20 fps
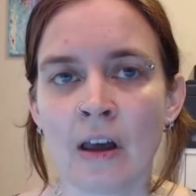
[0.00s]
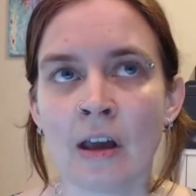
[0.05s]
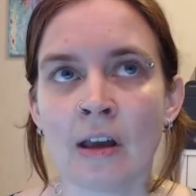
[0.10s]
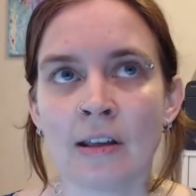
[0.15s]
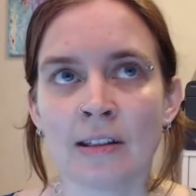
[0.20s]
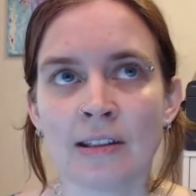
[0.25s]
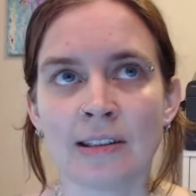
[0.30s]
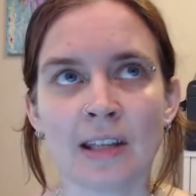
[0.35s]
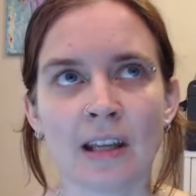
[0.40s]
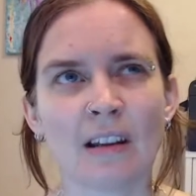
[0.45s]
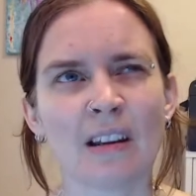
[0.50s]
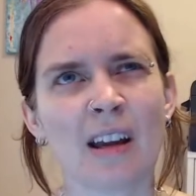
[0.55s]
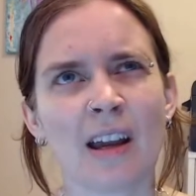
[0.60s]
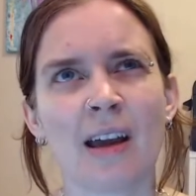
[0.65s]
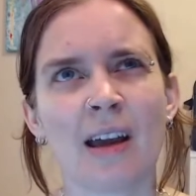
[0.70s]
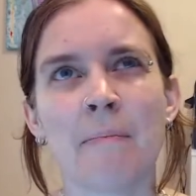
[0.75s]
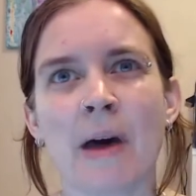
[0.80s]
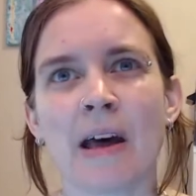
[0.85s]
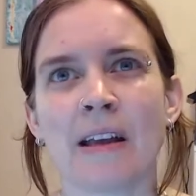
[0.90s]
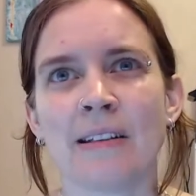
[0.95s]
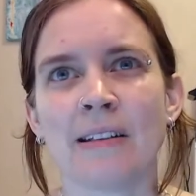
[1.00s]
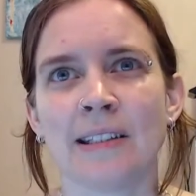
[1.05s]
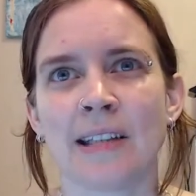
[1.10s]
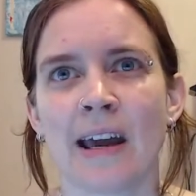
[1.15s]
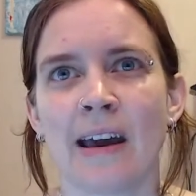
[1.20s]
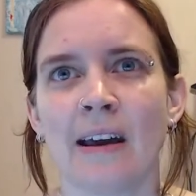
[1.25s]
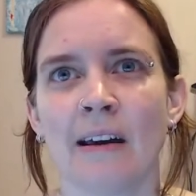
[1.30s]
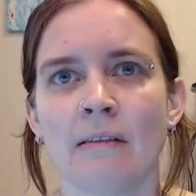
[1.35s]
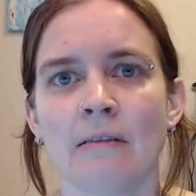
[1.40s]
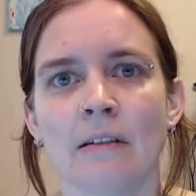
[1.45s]
silica melts
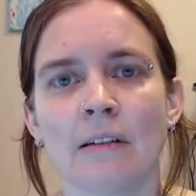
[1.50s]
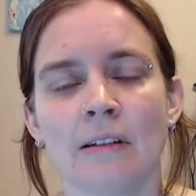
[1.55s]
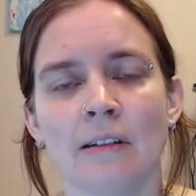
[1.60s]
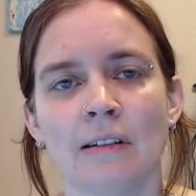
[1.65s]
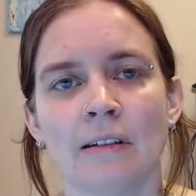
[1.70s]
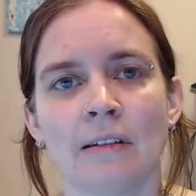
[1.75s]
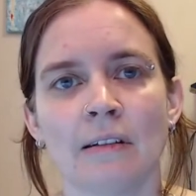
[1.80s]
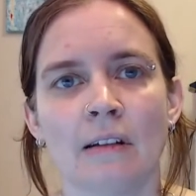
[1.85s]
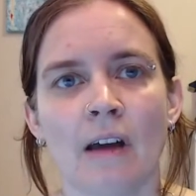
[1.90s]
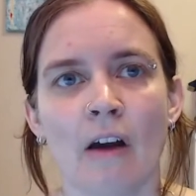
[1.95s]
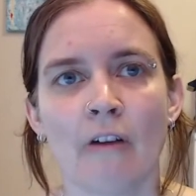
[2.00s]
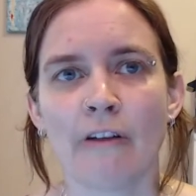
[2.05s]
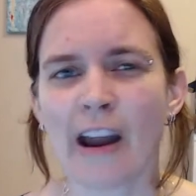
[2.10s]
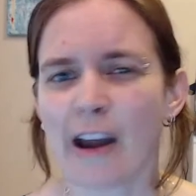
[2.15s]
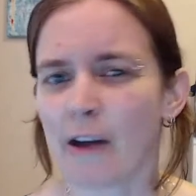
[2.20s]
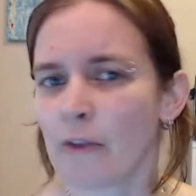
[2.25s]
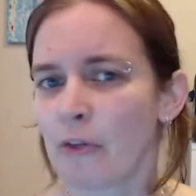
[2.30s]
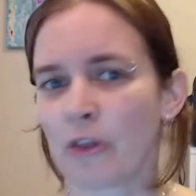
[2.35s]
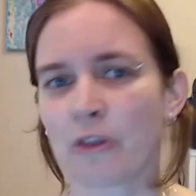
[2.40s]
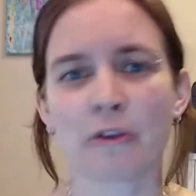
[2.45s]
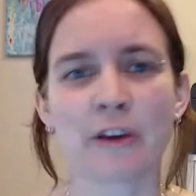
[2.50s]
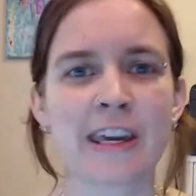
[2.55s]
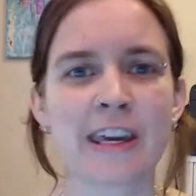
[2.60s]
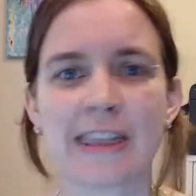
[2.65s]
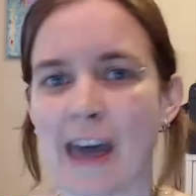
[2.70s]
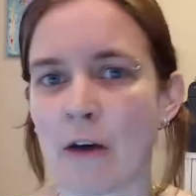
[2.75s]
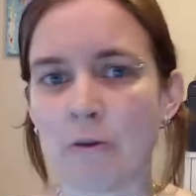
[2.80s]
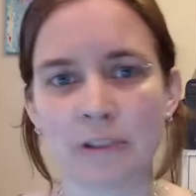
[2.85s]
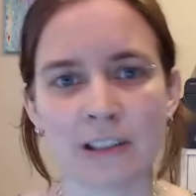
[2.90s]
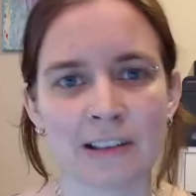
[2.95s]
at around
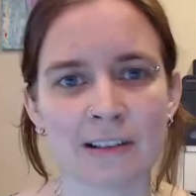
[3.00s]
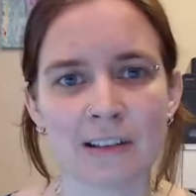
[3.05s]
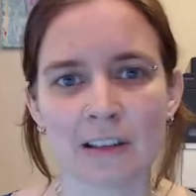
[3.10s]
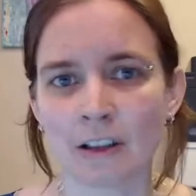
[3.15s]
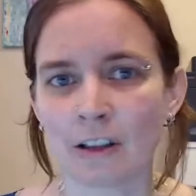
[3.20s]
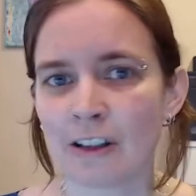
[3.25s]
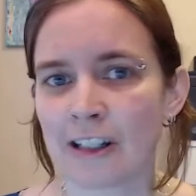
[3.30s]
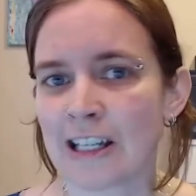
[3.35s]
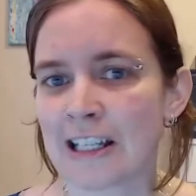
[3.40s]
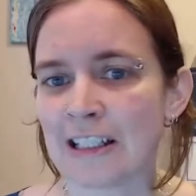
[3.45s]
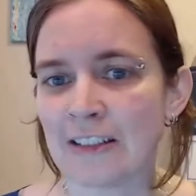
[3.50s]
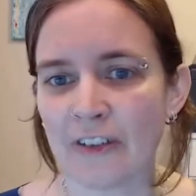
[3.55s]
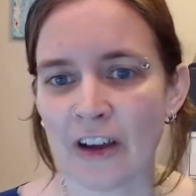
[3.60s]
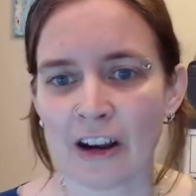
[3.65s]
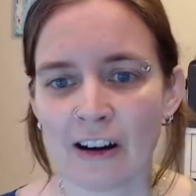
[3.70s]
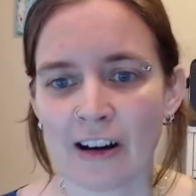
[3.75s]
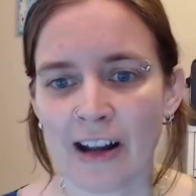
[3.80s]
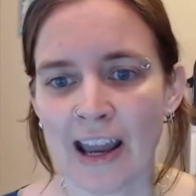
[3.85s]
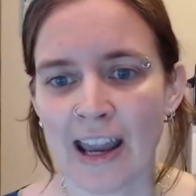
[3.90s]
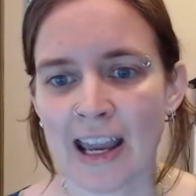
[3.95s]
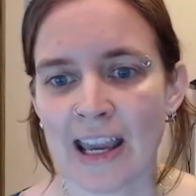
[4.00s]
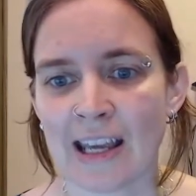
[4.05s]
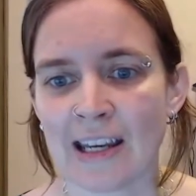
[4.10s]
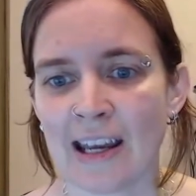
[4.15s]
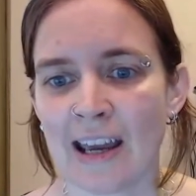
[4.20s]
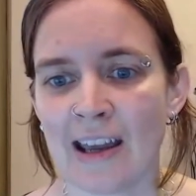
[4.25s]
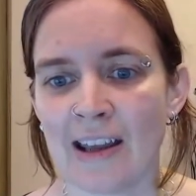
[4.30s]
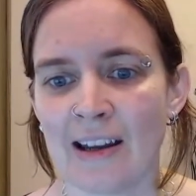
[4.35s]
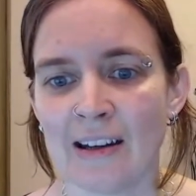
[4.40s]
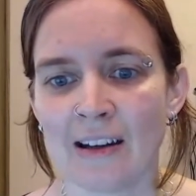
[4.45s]
3,000 degrees Fahrenheit
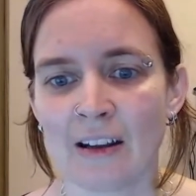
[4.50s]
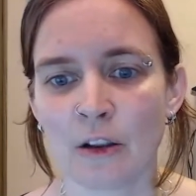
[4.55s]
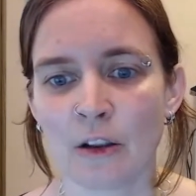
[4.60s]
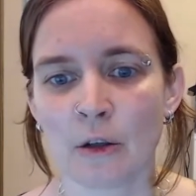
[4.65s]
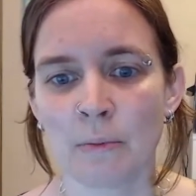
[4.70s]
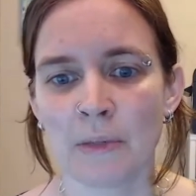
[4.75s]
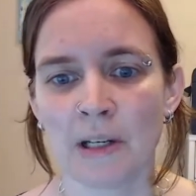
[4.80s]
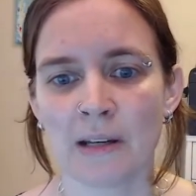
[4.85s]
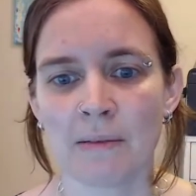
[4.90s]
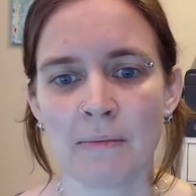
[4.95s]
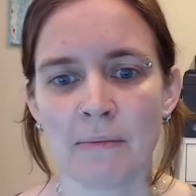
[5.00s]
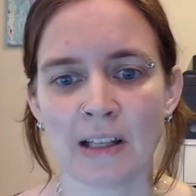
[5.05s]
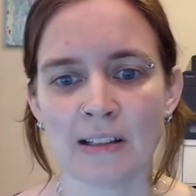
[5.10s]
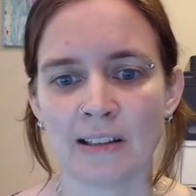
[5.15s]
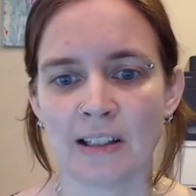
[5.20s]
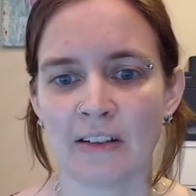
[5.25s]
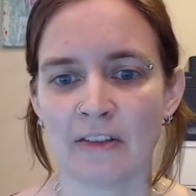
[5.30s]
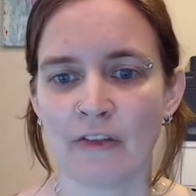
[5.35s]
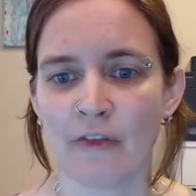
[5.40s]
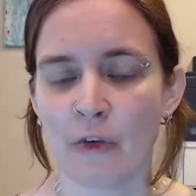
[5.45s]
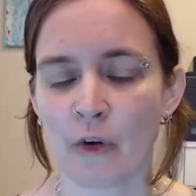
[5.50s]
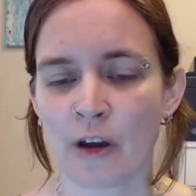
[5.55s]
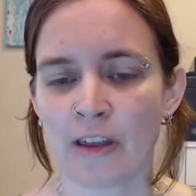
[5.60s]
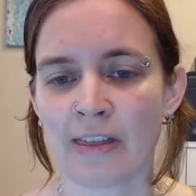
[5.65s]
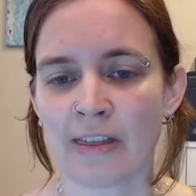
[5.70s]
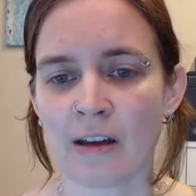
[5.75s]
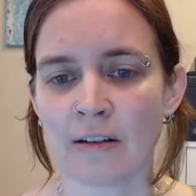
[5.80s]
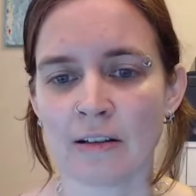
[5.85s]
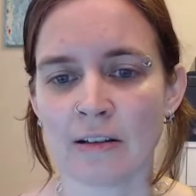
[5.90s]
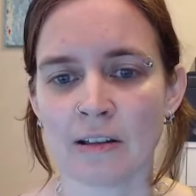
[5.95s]
and aluminum melts at
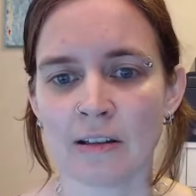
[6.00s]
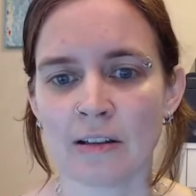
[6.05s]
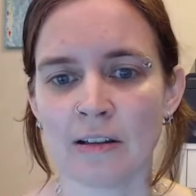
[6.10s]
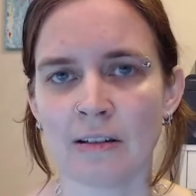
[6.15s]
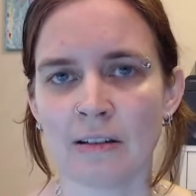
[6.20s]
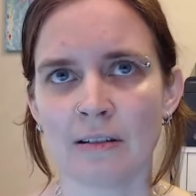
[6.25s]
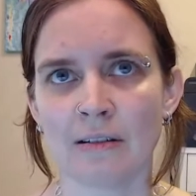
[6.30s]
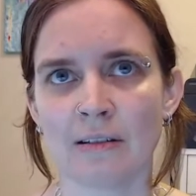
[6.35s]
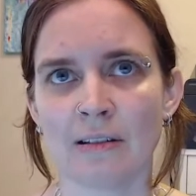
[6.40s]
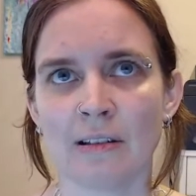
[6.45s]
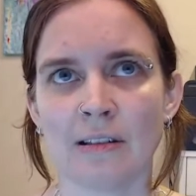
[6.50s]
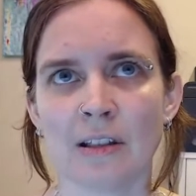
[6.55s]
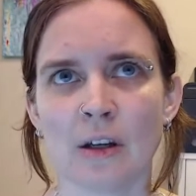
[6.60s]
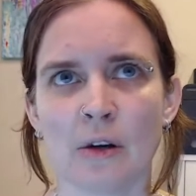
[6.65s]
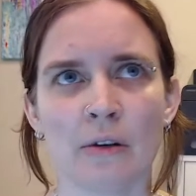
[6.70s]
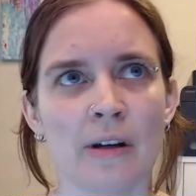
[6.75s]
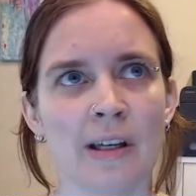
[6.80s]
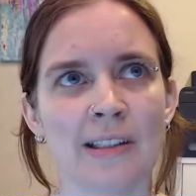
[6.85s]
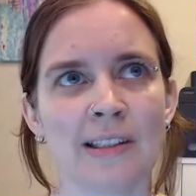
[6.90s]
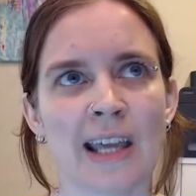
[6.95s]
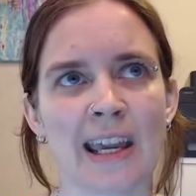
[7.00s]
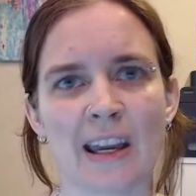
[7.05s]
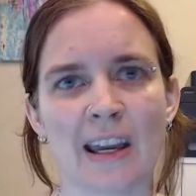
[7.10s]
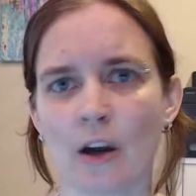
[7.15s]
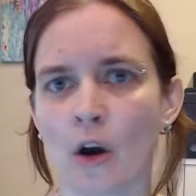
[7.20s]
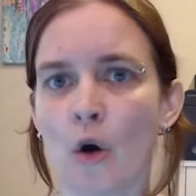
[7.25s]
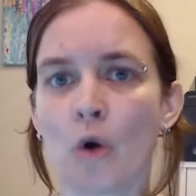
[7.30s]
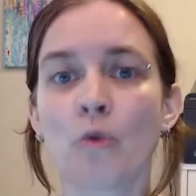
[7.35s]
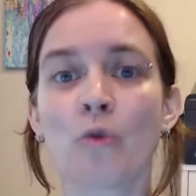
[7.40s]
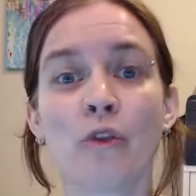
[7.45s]
4,000. So it's like
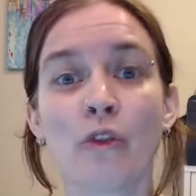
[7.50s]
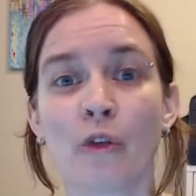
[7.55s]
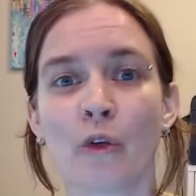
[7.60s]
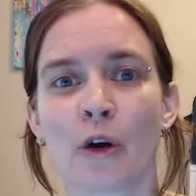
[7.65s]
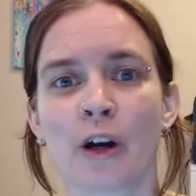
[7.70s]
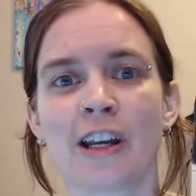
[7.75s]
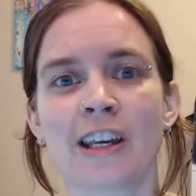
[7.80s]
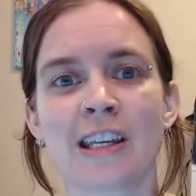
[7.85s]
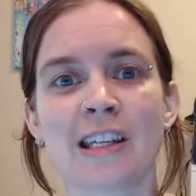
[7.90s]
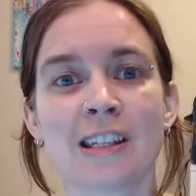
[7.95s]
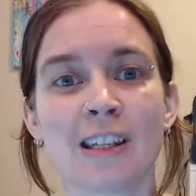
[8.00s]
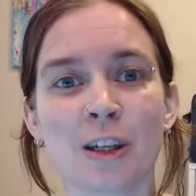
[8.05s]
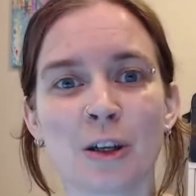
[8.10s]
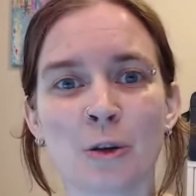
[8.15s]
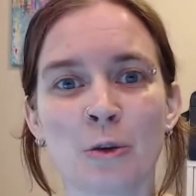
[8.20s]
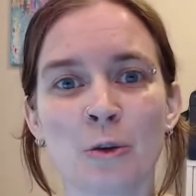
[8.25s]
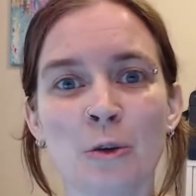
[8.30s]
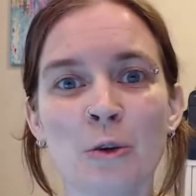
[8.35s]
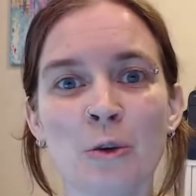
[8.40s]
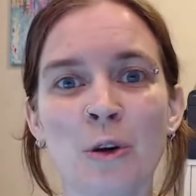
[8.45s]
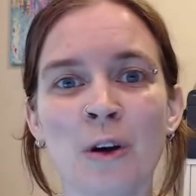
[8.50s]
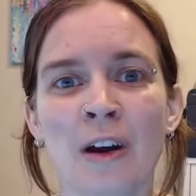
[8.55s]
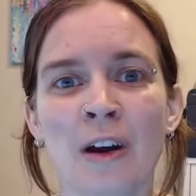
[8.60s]
cone 42